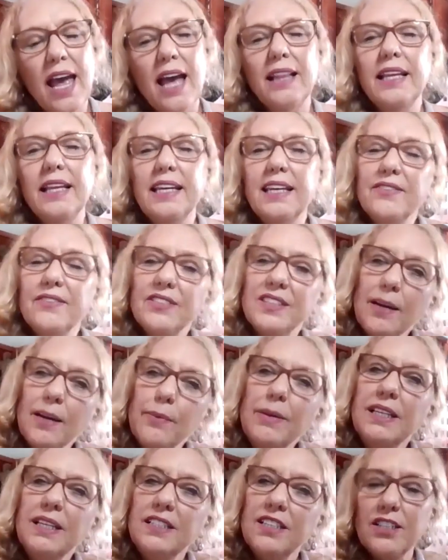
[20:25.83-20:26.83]
like, if
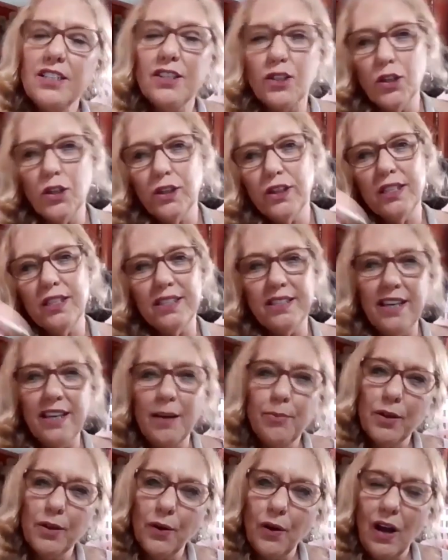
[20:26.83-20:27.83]
somebody just took the
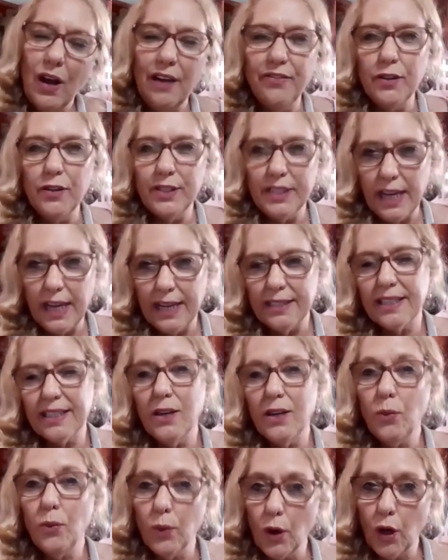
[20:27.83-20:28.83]
stapler off your desk
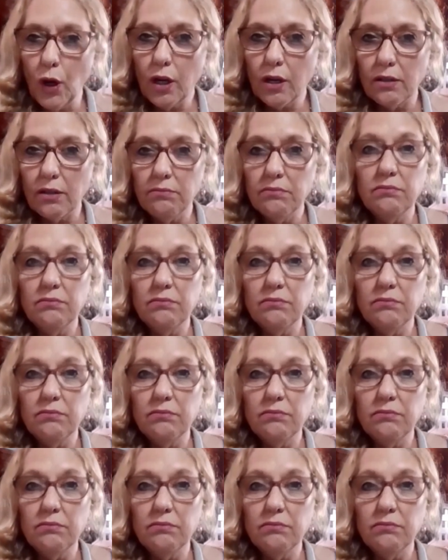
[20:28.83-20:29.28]
at work,